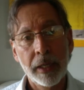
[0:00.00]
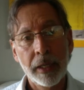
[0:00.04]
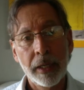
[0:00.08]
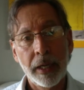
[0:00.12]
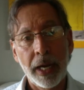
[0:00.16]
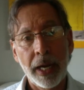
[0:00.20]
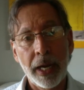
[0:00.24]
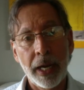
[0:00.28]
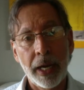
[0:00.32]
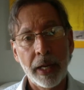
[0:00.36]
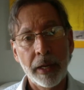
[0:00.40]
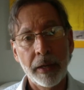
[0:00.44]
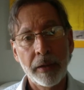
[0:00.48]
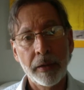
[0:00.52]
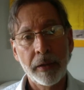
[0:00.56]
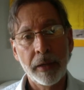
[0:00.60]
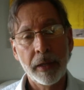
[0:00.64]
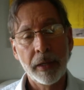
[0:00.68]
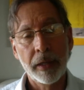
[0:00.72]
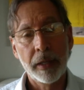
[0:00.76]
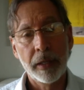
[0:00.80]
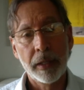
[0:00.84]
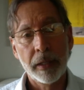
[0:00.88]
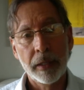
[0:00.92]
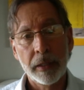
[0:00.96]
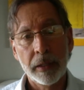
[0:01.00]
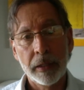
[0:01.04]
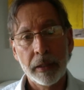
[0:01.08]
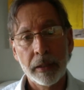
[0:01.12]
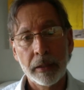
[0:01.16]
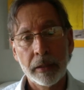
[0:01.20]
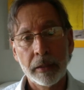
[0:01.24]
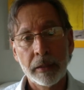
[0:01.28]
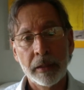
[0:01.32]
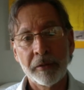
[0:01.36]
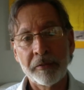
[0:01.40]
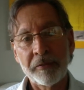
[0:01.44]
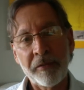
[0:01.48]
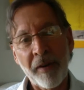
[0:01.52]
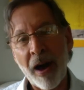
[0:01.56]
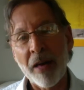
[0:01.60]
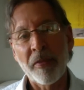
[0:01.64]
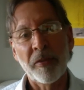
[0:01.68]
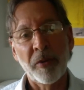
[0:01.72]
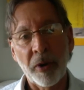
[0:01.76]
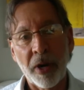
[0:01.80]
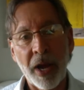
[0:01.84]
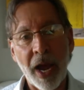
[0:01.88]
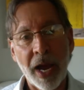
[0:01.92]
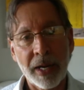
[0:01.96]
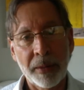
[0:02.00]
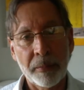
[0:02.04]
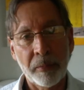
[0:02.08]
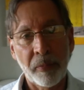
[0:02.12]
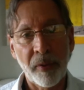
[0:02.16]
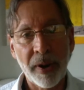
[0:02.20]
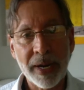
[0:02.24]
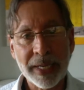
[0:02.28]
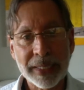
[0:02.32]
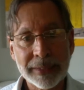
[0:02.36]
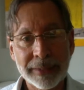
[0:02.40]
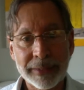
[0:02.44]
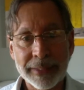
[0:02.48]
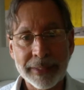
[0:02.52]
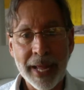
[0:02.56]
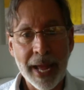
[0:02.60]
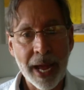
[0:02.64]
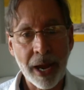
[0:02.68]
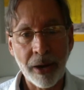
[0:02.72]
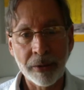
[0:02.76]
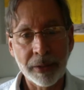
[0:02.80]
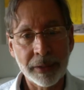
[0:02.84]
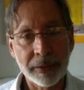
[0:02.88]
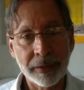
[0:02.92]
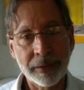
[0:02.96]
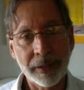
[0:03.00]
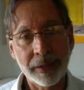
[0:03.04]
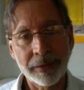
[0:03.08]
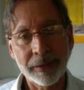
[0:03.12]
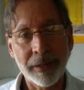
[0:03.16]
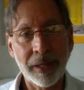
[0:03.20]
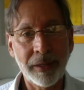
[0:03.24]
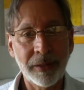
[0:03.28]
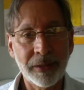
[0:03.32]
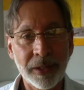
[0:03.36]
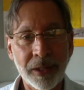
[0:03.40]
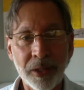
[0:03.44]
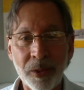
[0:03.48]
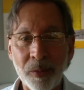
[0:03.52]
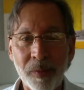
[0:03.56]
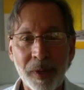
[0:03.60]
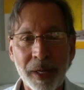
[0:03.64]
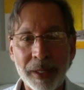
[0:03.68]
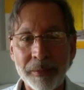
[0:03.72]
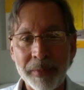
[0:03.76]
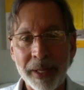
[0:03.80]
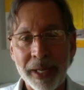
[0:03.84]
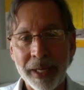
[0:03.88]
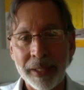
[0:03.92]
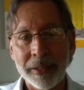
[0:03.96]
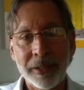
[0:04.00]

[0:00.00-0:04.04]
And the father kind of breaks down and says, "Oh, you know what, man?